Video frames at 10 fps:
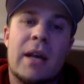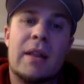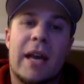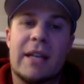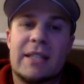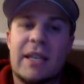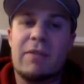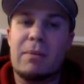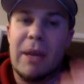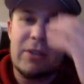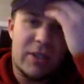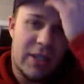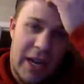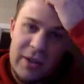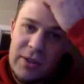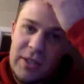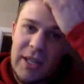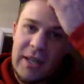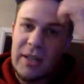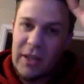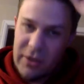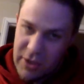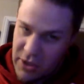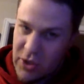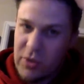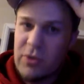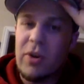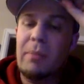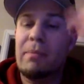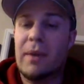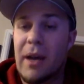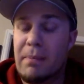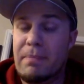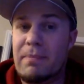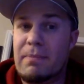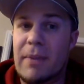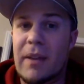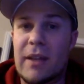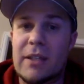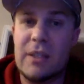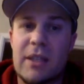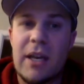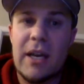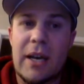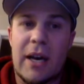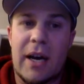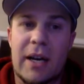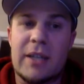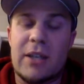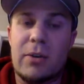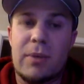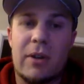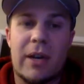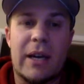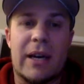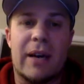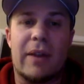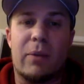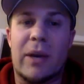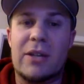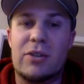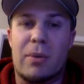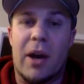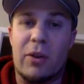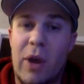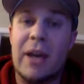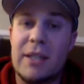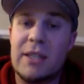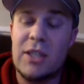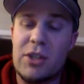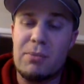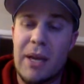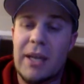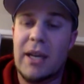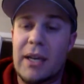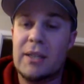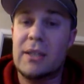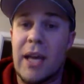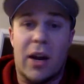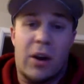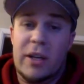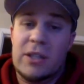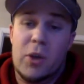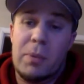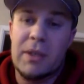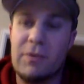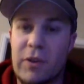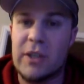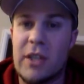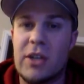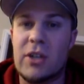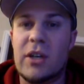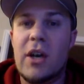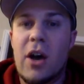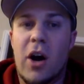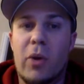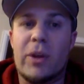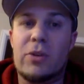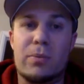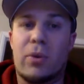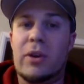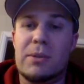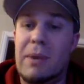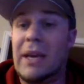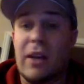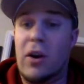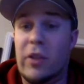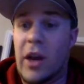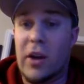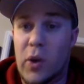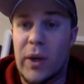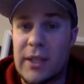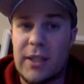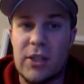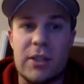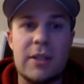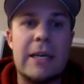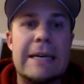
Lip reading: They had 7 major styles that the leader could choose from in this continuum theory. They range from autocratic decision making that isn't open for discussion, all the way to employees making all the ongoing decisions.